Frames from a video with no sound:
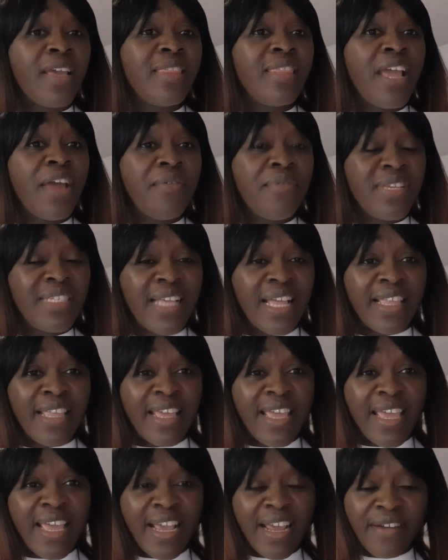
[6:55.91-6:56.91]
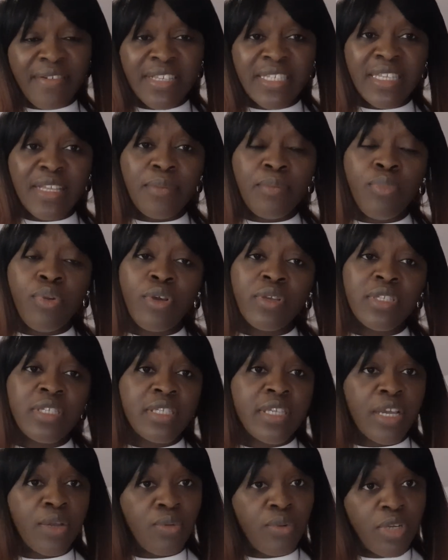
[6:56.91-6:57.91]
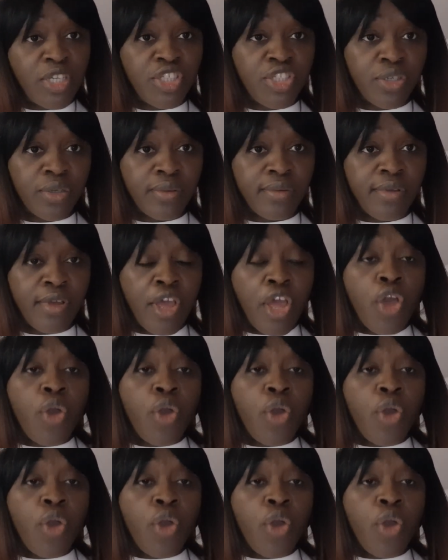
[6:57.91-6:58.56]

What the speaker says: there is an increase in blood circulation.